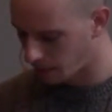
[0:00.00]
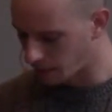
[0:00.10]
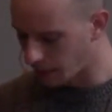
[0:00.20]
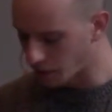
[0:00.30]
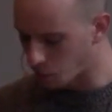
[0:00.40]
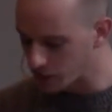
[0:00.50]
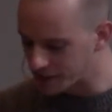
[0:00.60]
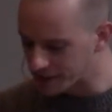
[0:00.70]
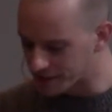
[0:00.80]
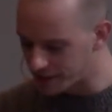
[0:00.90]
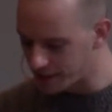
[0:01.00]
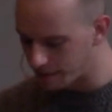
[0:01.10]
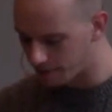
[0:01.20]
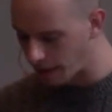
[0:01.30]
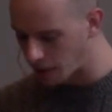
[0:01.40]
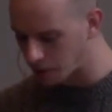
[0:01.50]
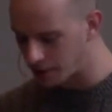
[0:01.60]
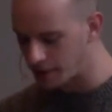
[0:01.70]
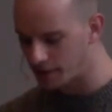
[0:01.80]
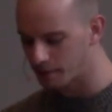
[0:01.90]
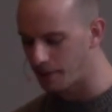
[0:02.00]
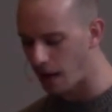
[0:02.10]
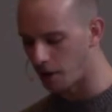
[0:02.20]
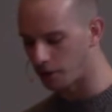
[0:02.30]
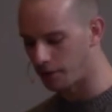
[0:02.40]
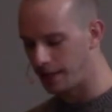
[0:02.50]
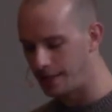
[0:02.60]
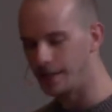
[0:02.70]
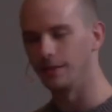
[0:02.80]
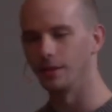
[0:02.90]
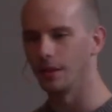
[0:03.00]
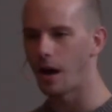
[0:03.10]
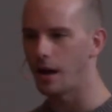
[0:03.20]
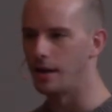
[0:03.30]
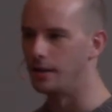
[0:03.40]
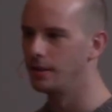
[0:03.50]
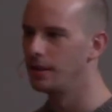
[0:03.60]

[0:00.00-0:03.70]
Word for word: Neither was deceit found in his mouth. He didn't lie.